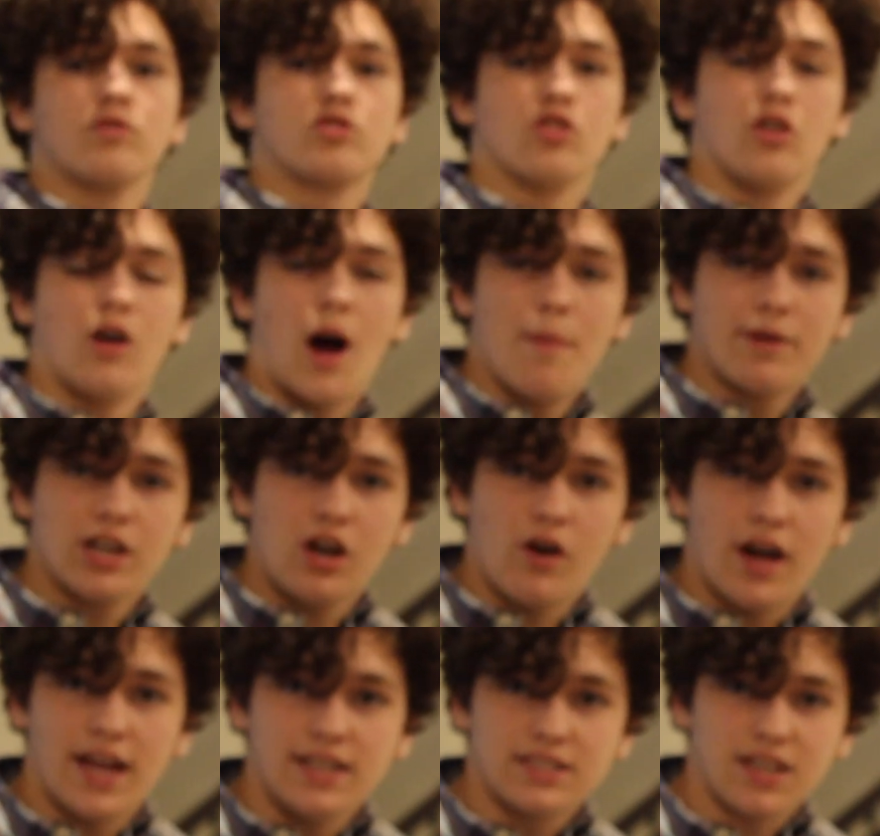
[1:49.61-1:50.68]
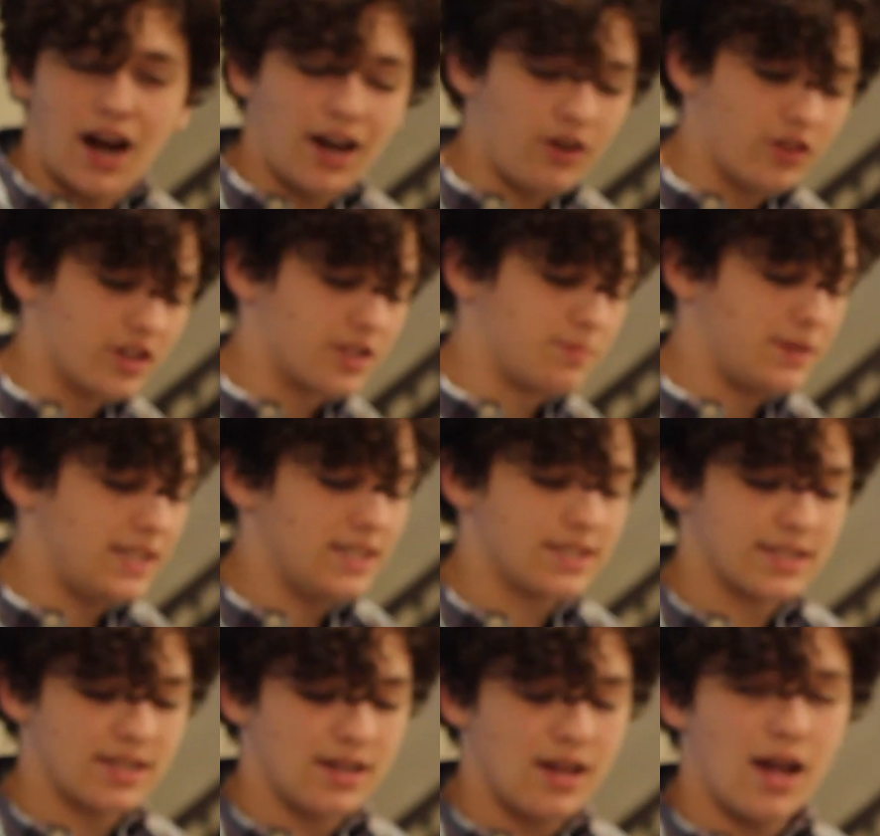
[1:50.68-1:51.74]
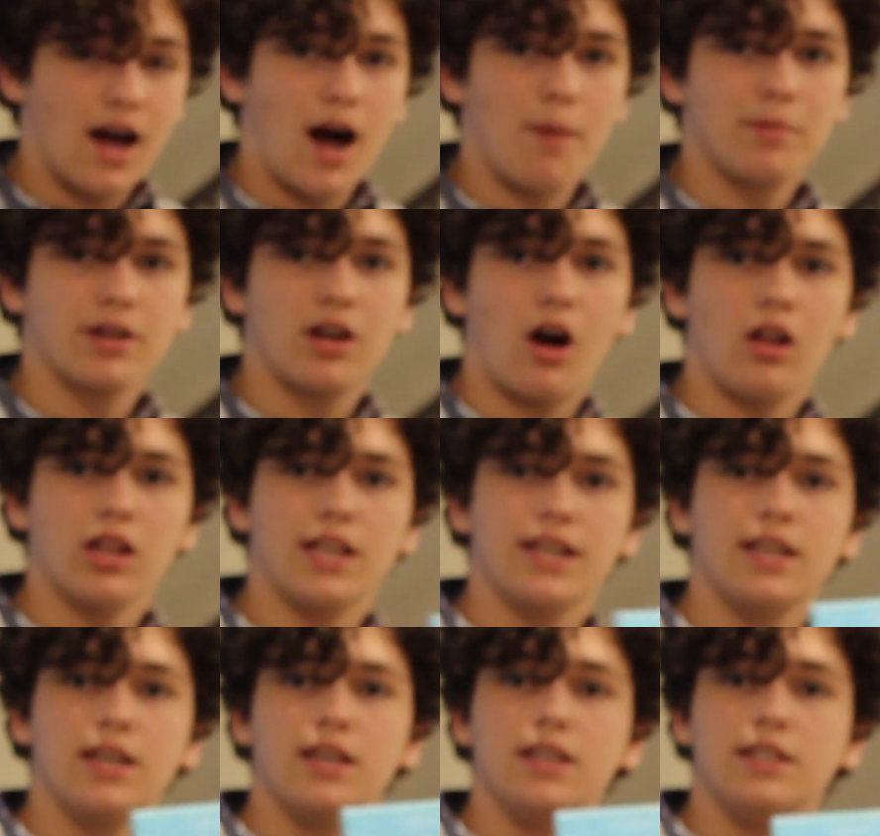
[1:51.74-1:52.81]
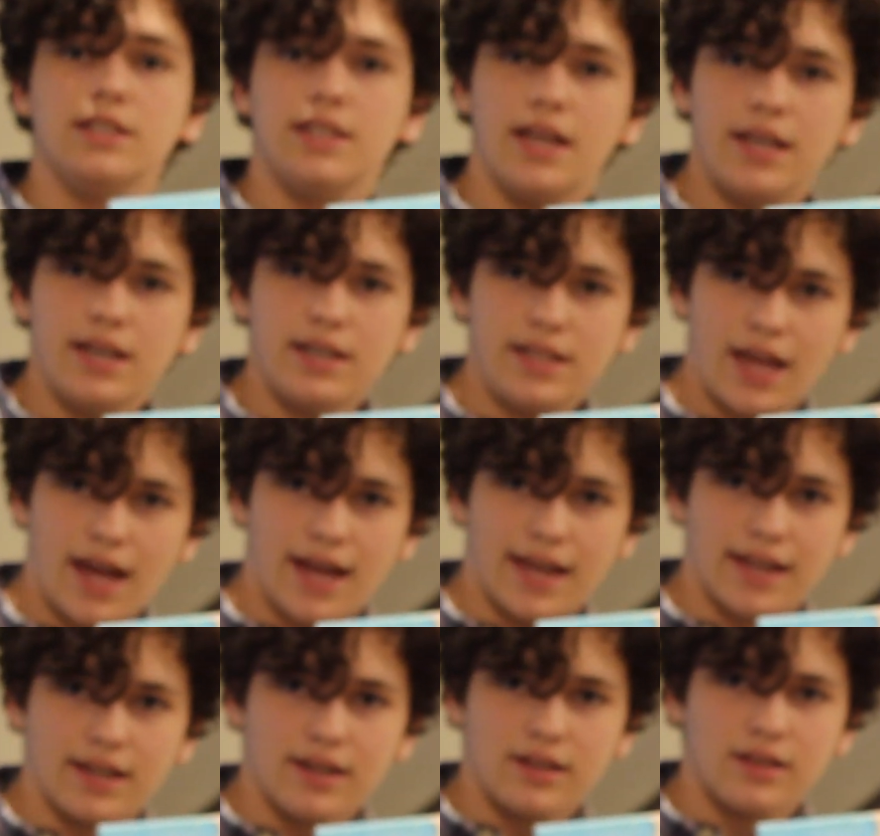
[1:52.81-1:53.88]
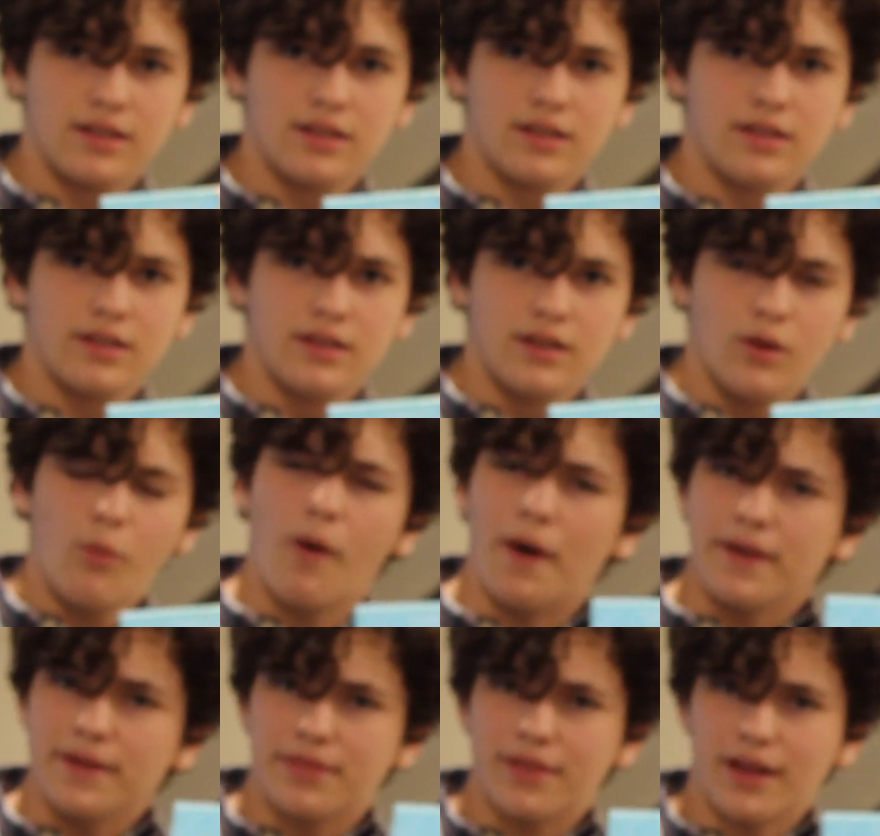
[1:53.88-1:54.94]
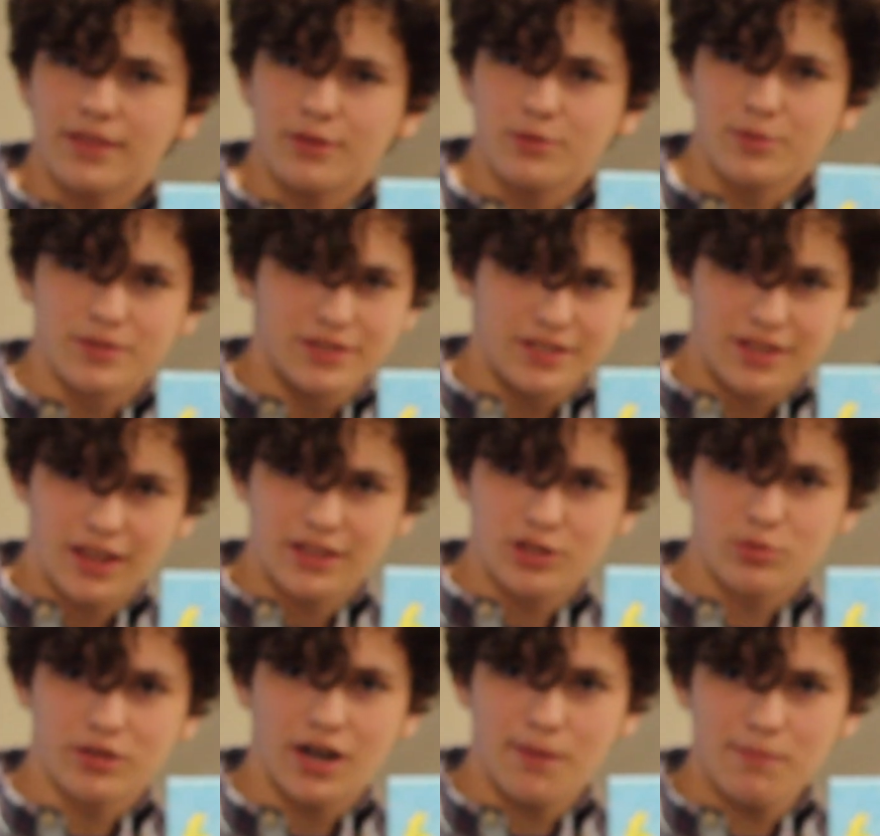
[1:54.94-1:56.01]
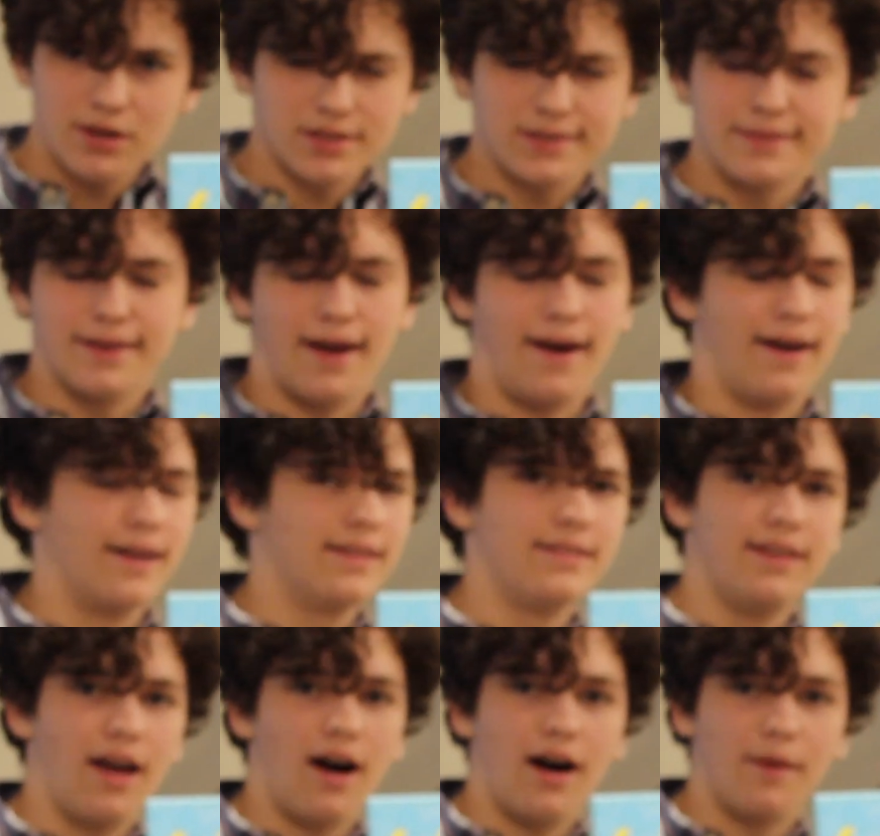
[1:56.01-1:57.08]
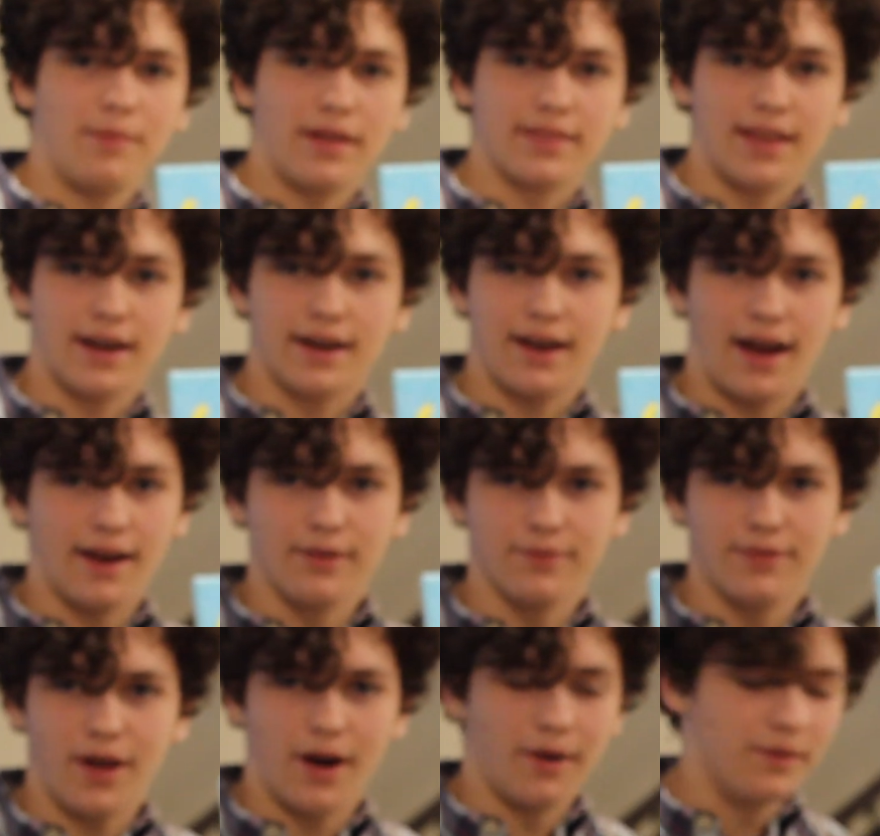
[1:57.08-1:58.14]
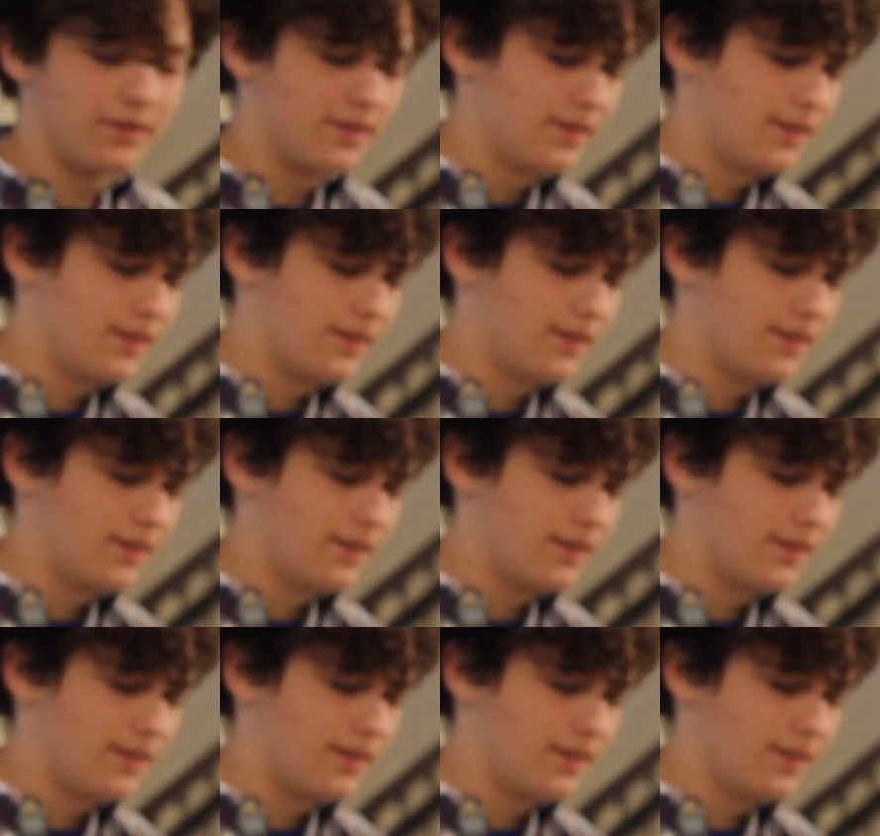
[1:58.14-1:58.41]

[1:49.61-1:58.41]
so I'm going to go ahead and title this piece. I'm going to call it Yin and Yang. What? You thought these were numbers? No, not that. I don't know.